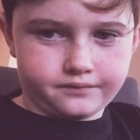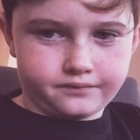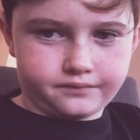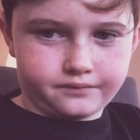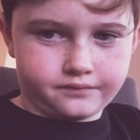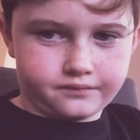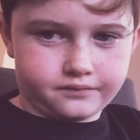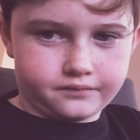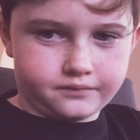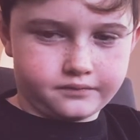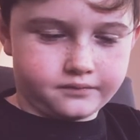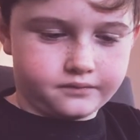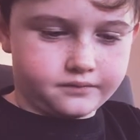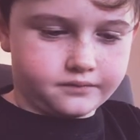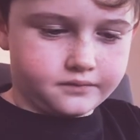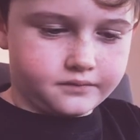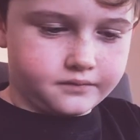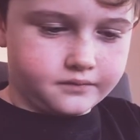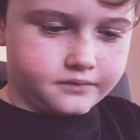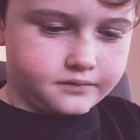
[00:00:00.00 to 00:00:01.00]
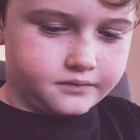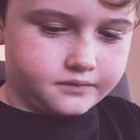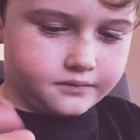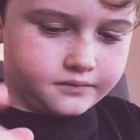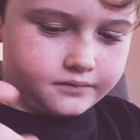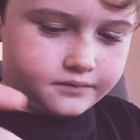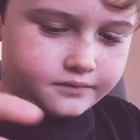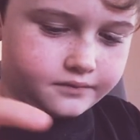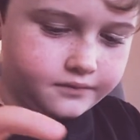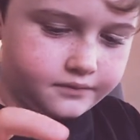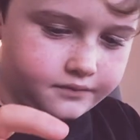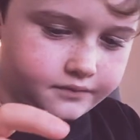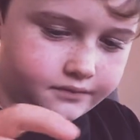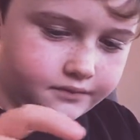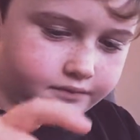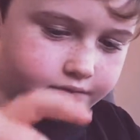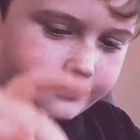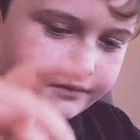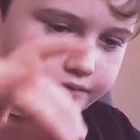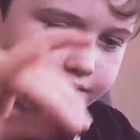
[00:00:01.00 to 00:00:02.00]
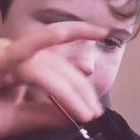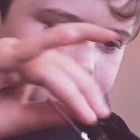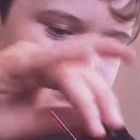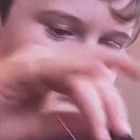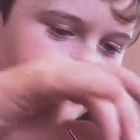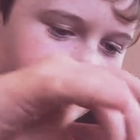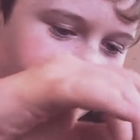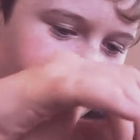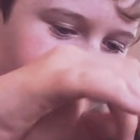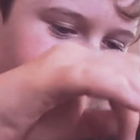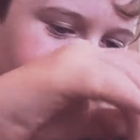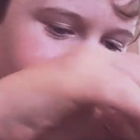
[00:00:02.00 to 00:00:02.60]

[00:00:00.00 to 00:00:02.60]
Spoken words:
No one is speaking in this clip.